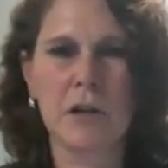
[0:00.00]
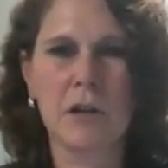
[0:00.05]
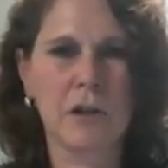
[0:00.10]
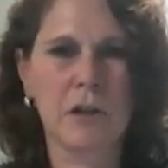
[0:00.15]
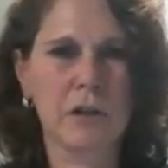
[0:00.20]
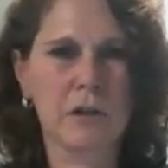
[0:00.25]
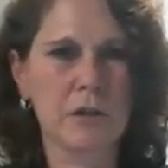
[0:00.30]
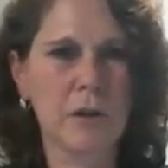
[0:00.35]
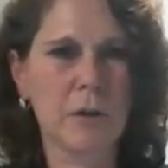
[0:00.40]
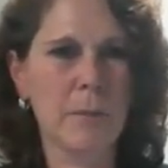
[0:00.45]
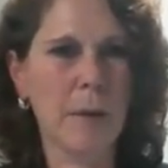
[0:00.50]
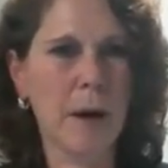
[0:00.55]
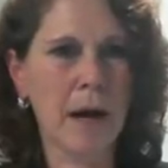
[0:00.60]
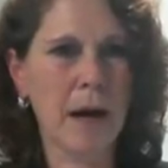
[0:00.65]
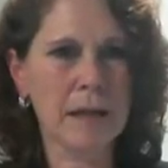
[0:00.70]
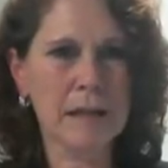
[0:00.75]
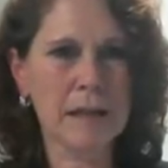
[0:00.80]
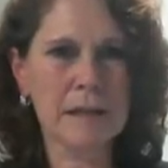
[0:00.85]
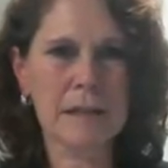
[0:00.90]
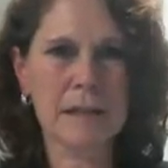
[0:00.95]
You could do a
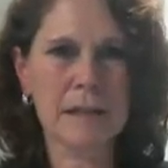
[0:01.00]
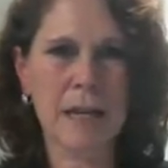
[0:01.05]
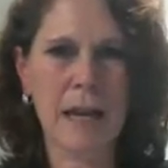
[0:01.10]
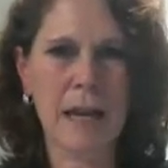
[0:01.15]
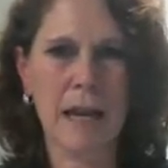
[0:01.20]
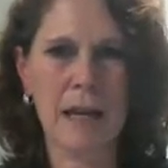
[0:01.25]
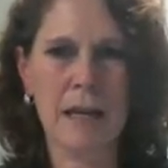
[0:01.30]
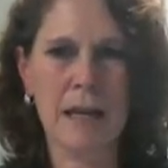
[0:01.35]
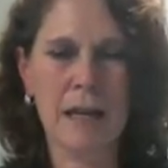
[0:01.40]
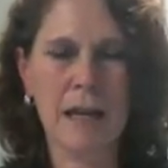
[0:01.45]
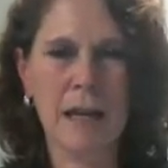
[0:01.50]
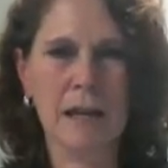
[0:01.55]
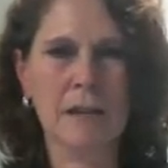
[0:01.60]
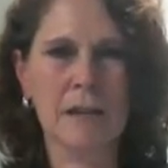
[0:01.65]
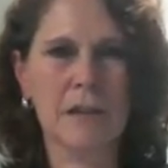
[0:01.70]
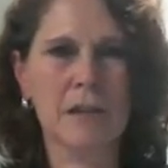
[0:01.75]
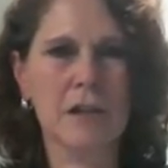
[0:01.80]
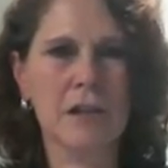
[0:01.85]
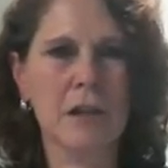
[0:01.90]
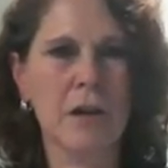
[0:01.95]
body scan, head
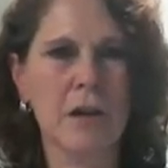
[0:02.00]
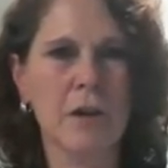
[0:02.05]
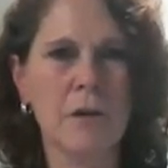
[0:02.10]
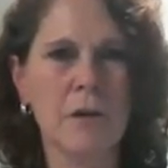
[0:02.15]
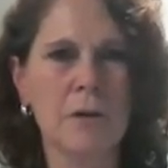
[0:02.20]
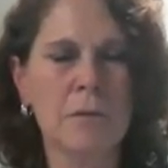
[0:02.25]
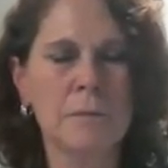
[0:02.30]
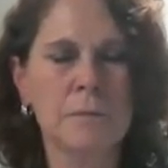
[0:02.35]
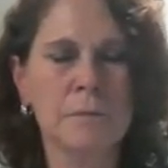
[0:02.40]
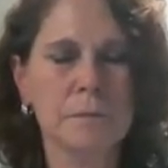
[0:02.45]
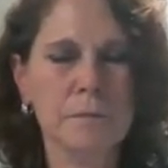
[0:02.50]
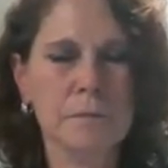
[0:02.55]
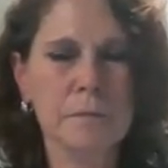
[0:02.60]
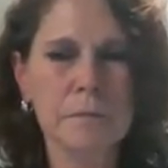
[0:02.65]
to toe,